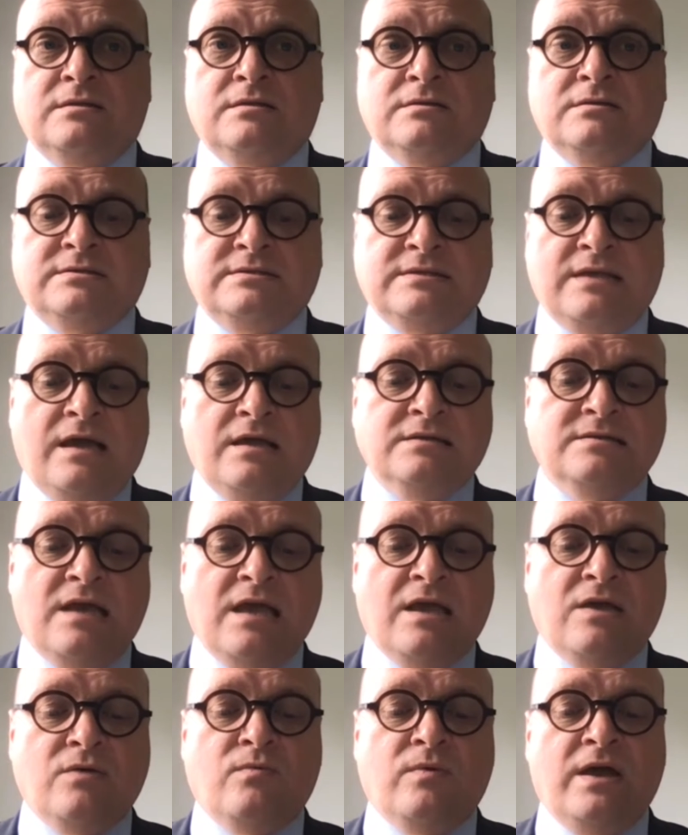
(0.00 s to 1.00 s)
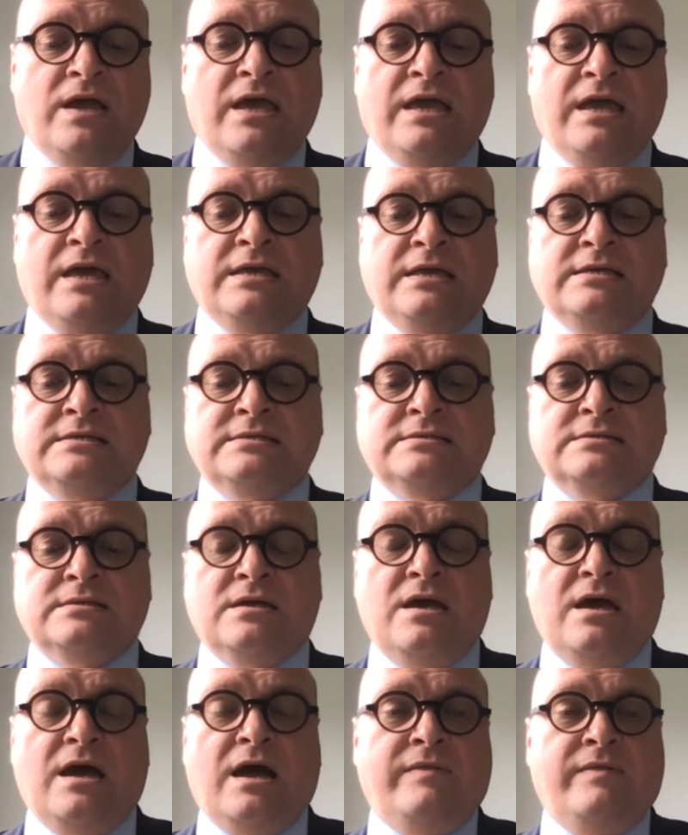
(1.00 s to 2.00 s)
The second takeaway is,
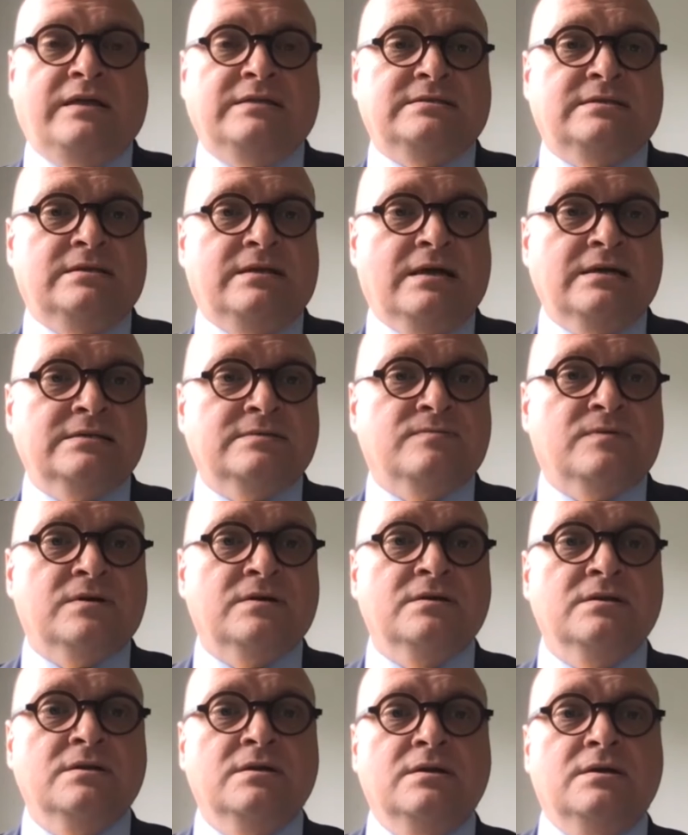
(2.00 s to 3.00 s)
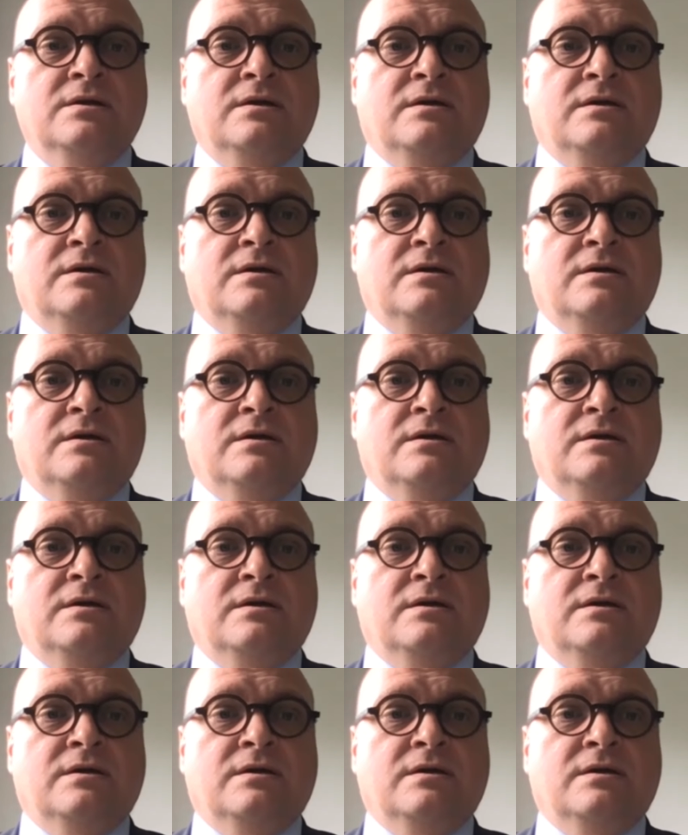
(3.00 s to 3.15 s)
and that's a nice one,